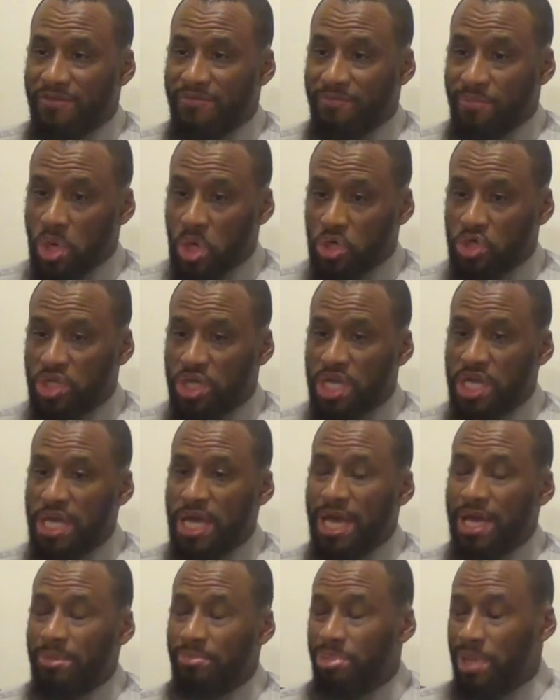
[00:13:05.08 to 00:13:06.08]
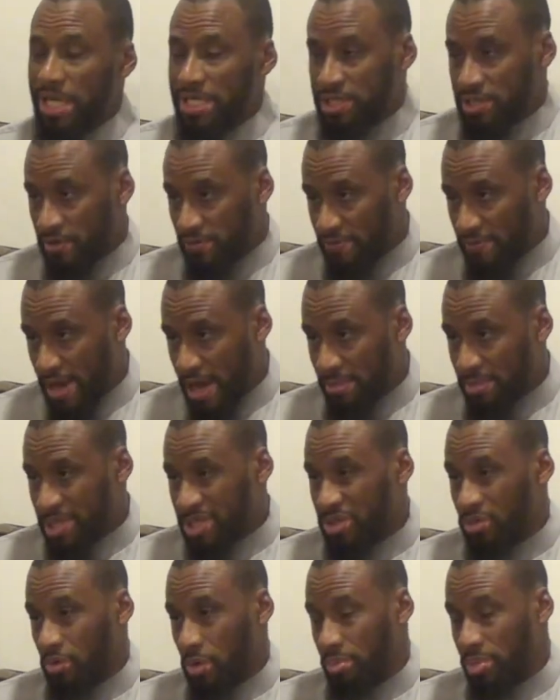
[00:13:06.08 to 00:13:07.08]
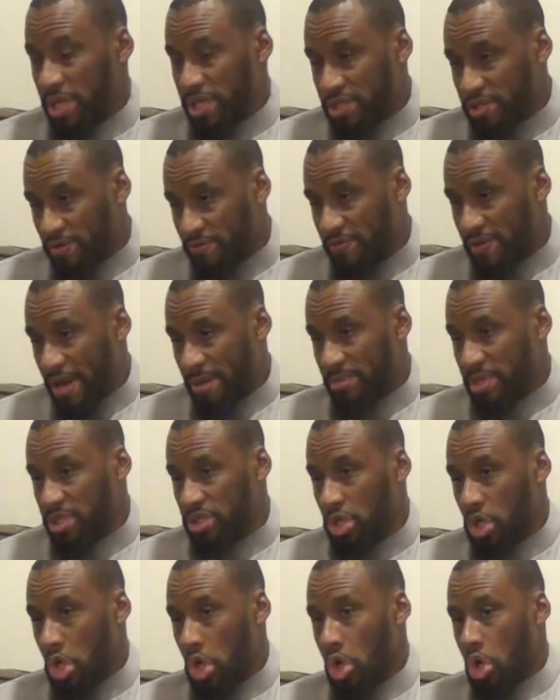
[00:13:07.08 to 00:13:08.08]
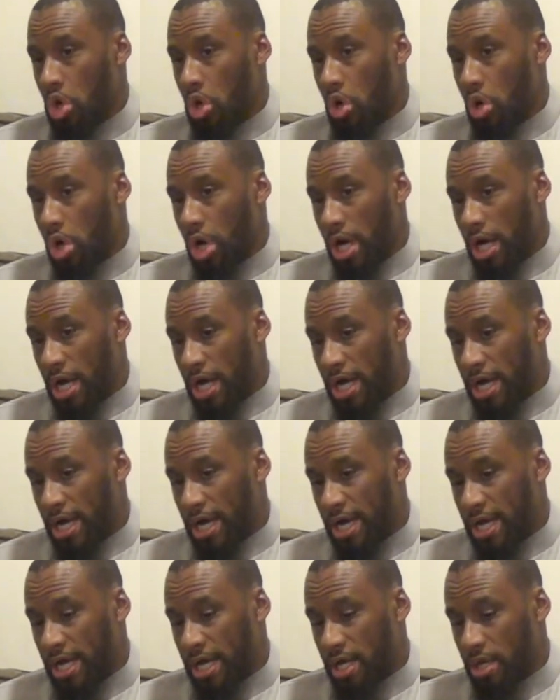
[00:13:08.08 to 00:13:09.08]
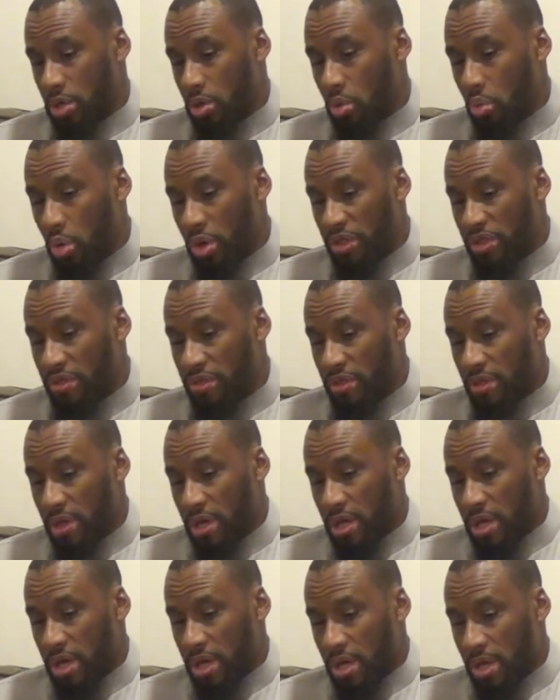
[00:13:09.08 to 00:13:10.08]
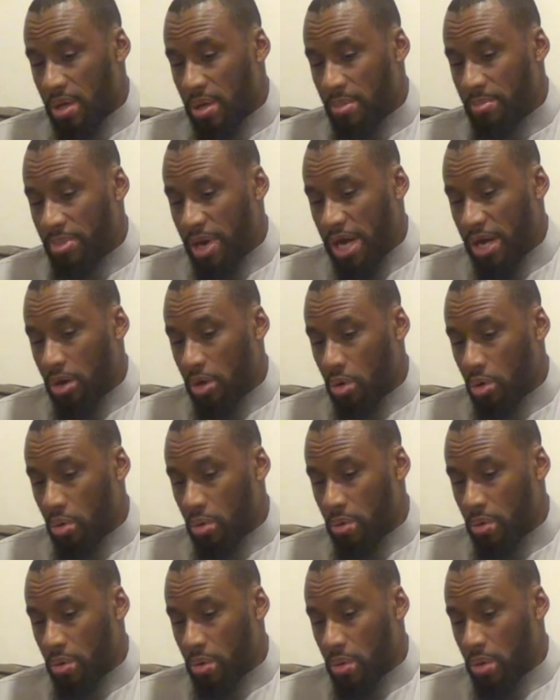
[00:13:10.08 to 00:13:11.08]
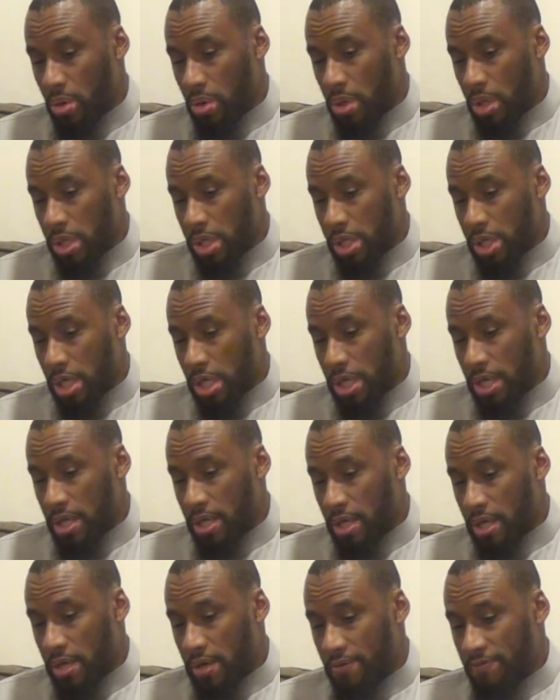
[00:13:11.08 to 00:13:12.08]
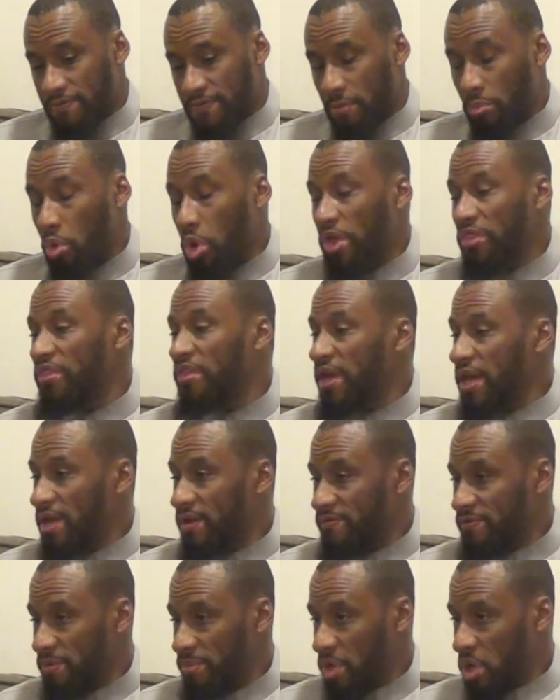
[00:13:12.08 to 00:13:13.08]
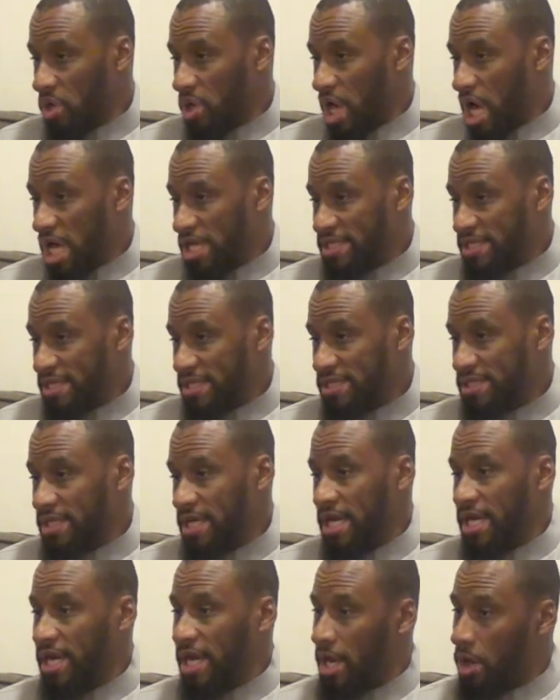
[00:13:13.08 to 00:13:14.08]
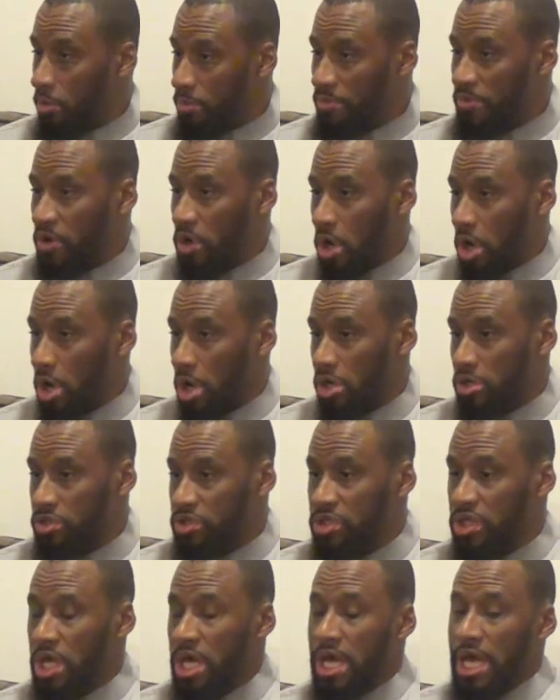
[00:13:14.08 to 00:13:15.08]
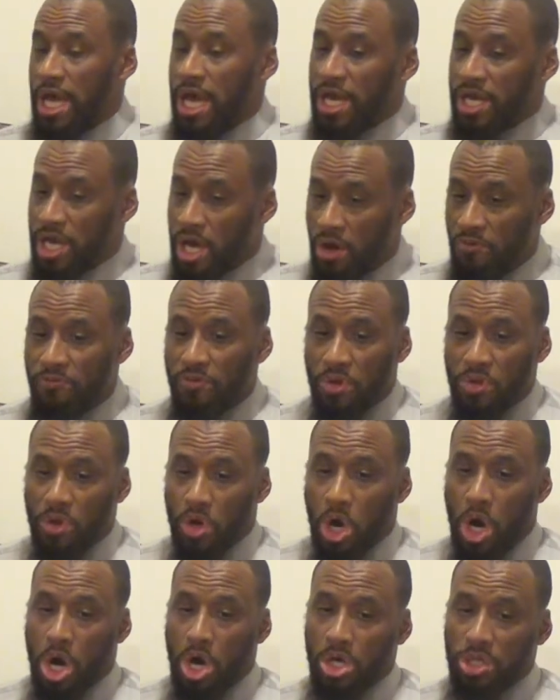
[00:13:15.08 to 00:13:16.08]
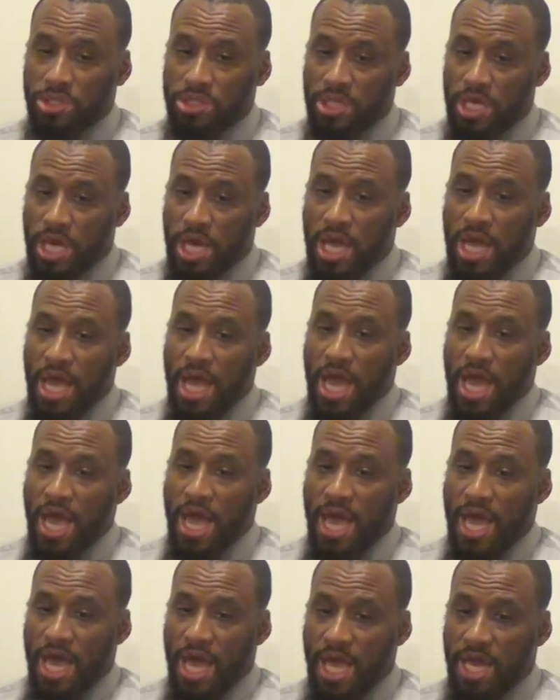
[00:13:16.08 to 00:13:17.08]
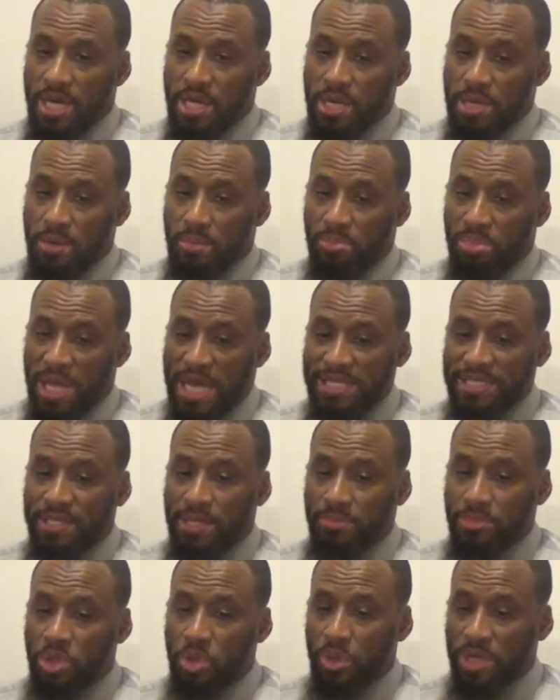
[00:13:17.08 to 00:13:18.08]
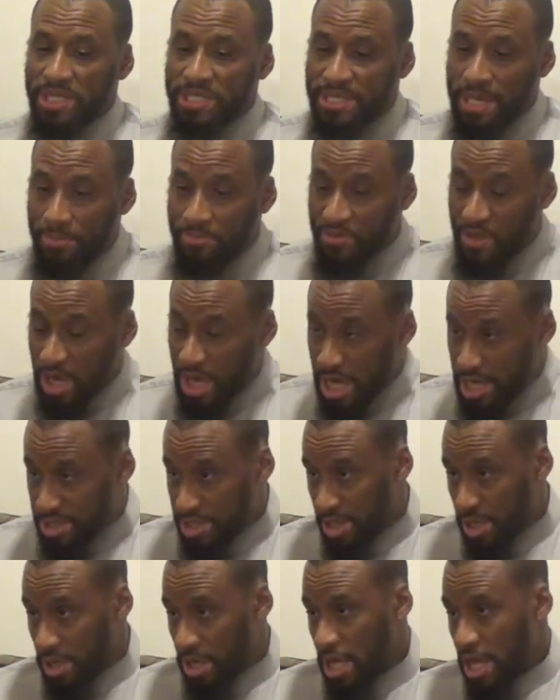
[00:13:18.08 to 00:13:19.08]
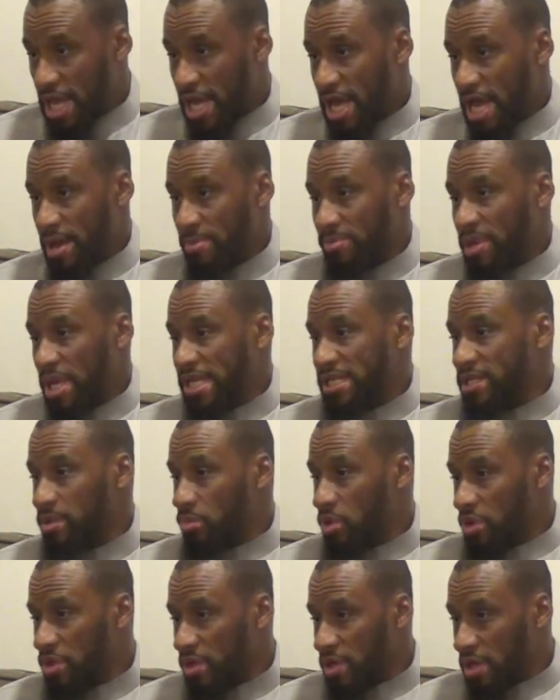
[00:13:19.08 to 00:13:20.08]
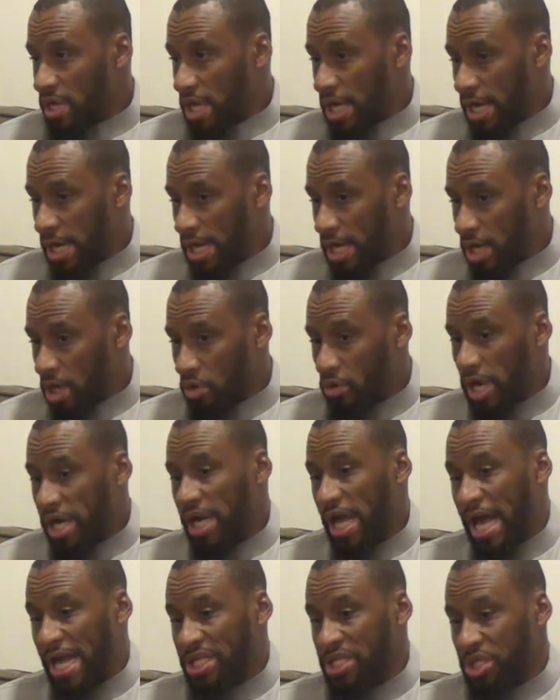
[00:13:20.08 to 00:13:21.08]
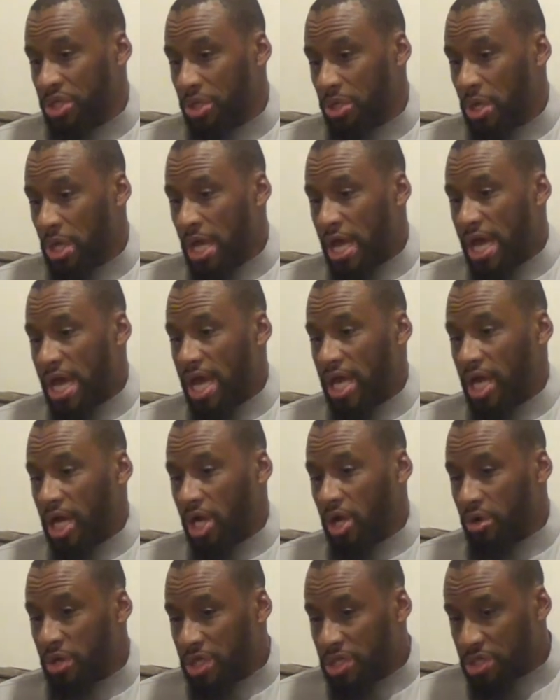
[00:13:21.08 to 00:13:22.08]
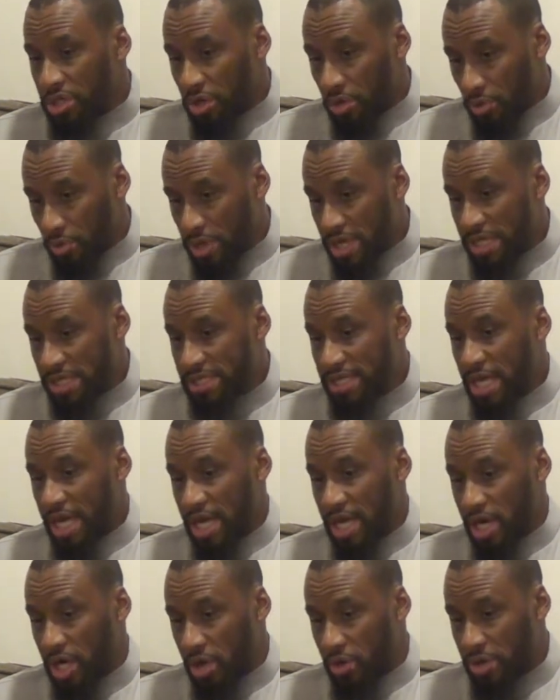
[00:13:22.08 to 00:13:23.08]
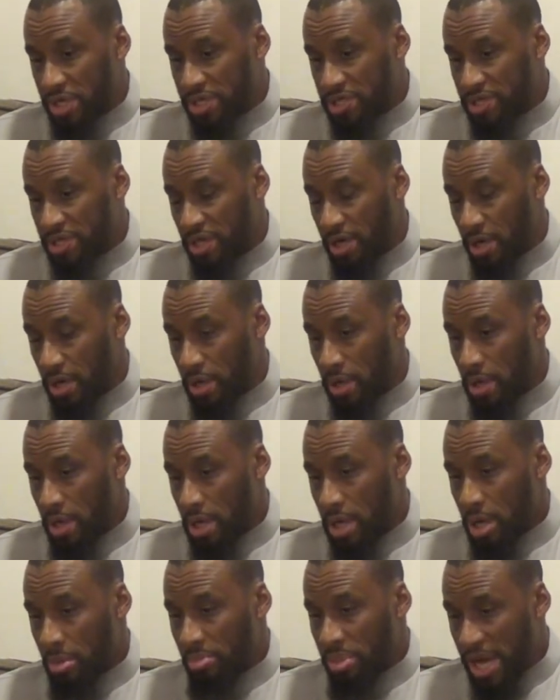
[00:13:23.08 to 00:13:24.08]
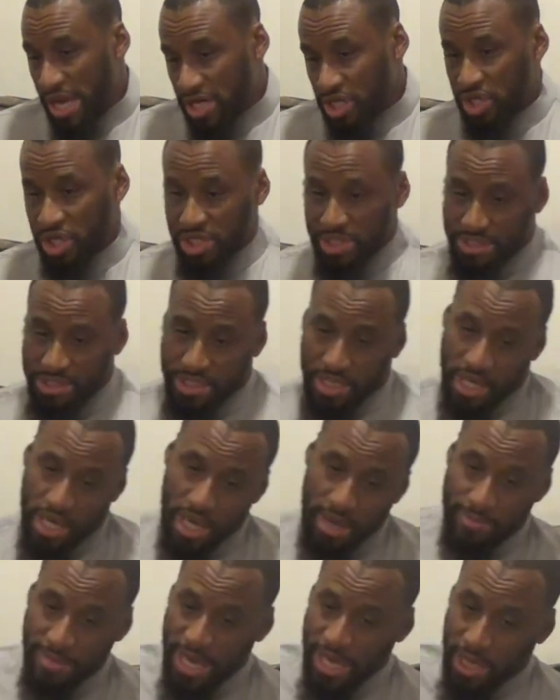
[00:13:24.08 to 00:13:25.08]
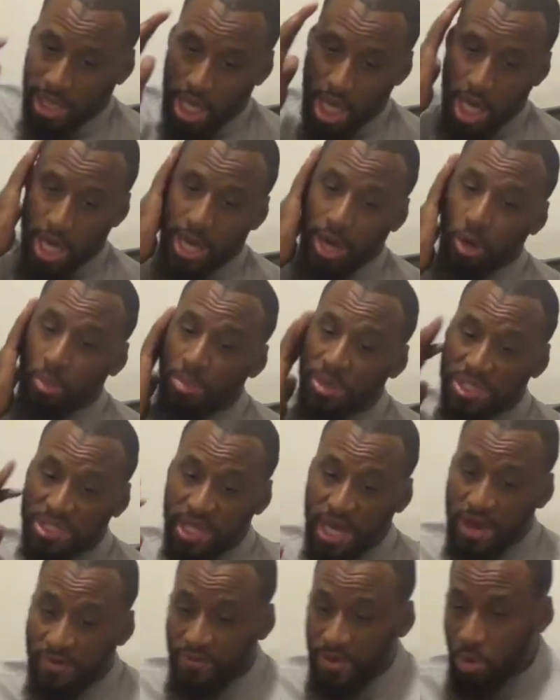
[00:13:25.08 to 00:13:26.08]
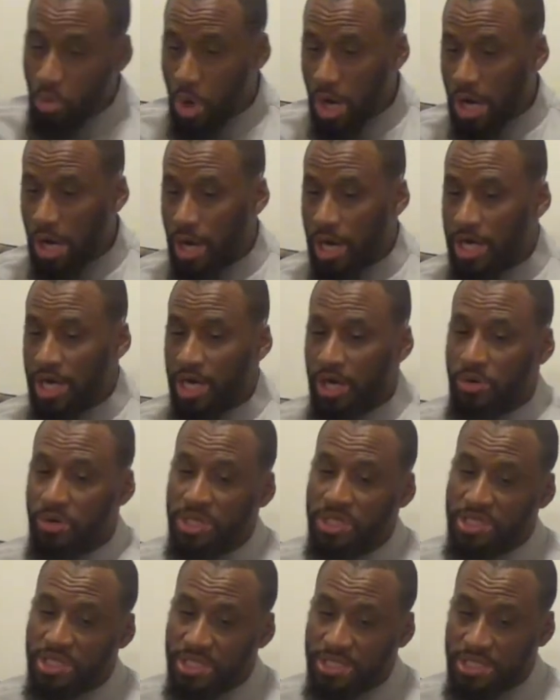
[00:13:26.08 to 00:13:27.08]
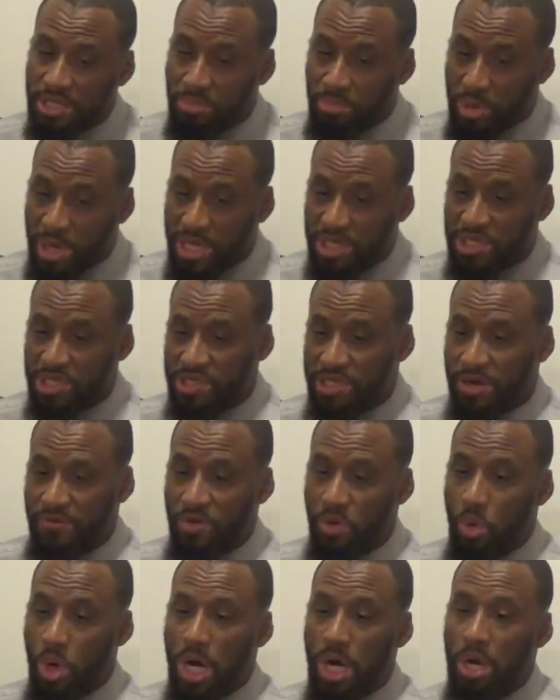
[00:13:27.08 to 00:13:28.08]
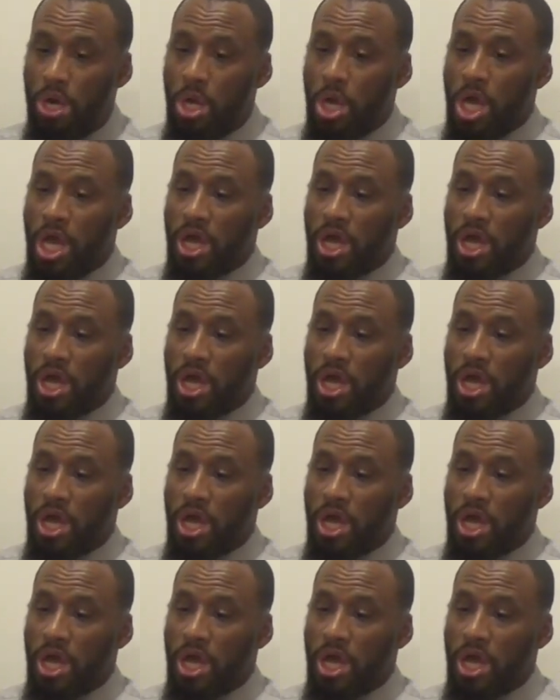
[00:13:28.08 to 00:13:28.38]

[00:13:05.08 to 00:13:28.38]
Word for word: have mercy and bless their families and replace their families uh, with better from what they from their losses, and help their hearts and comfort their hearts, and bless them to accept the Qadr, and bless them with uh, great ajr, and increase their rizq, and increase their patience. And may Allah help us everywhere, and increase us in patience everywhere,